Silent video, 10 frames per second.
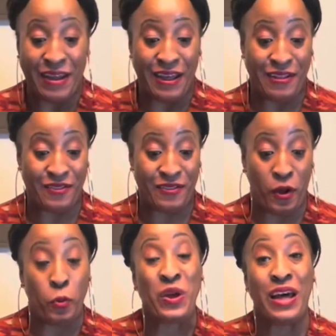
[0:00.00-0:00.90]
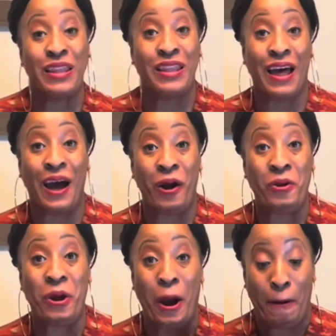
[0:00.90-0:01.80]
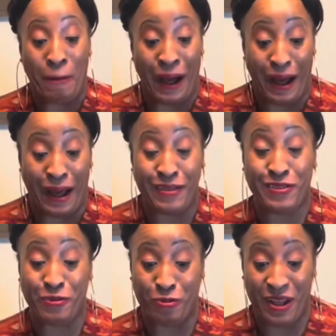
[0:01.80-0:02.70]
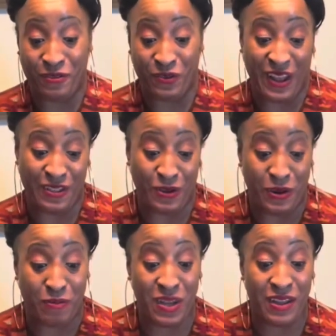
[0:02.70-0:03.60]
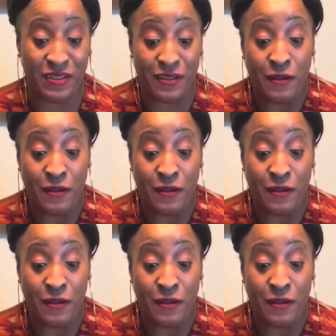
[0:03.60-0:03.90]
And so we allowed our pie to rest for like 30 minutes.